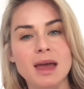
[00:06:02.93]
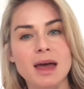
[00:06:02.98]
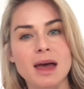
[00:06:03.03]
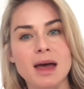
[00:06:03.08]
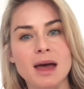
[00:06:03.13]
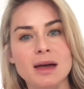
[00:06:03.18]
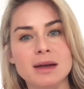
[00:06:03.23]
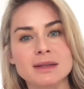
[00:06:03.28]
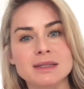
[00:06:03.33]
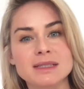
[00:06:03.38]

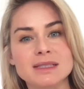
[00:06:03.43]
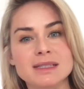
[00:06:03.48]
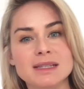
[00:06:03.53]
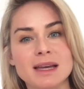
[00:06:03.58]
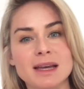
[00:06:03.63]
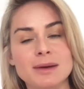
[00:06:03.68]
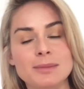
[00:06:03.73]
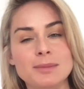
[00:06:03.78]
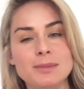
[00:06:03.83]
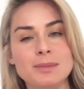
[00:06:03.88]
and
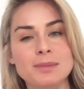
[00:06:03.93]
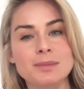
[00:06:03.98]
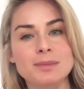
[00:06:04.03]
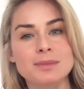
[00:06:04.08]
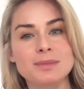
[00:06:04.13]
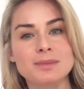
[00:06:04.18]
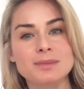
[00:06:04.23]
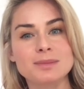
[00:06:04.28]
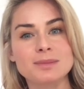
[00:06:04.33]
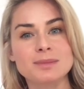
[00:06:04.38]

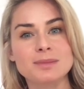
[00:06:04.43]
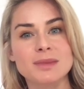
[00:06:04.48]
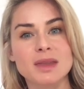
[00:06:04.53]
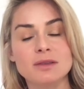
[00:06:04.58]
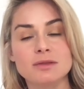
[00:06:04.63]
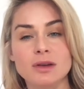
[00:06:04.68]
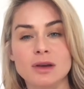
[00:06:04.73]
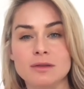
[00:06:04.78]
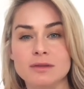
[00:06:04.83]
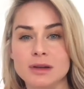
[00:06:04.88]

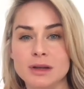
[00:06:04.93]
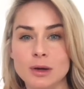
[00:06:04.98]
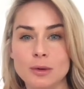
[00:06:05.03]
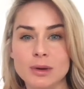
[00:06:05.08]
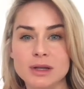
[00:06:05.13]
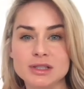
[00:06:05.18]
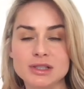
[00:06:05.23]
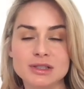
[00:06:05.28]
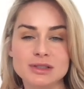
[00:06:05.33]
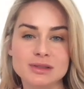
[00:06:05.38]
if you have any
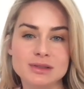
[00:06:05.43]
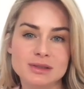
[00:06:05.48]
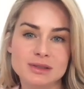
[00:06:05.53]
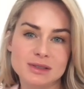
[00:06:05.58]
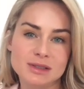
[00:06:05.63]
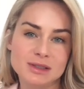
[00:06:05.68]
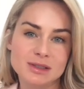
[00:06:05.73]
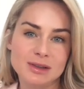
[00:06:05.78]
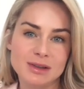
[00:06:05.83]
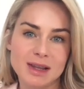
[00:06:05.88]

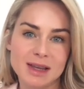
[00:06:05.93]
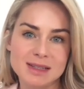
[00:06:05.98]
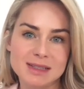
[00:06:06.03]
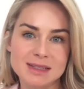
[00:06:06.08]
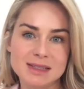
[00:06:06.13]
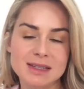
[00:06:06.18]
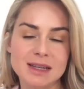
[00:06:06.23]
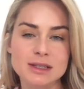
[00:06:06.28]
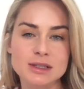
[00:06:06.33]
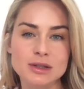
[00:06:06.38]
questions, don't
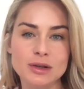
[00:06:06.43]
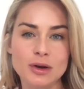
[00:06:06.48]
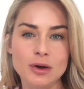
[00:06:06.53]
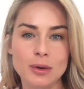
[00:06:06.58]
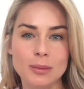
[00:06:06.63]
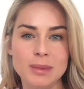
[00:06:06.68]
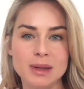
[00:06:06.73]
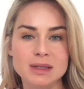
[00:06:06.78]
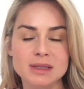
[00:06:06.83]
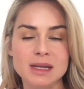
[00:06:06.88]
hesitate to
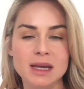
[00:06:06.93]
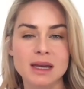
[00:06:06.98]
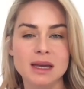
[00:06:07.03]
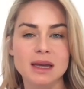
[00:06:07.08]
comment